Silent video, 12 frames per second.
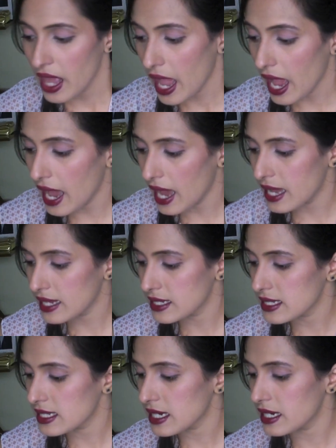
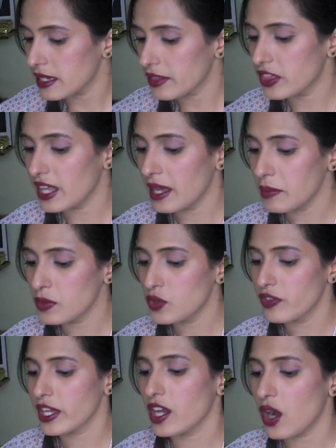And then
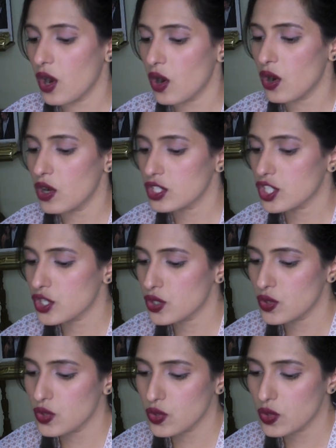moving on
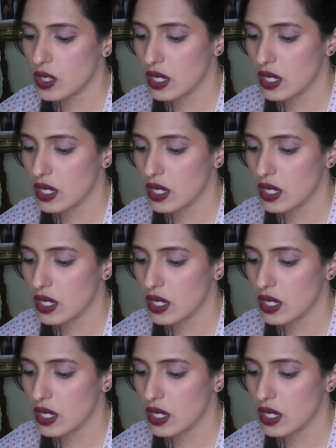to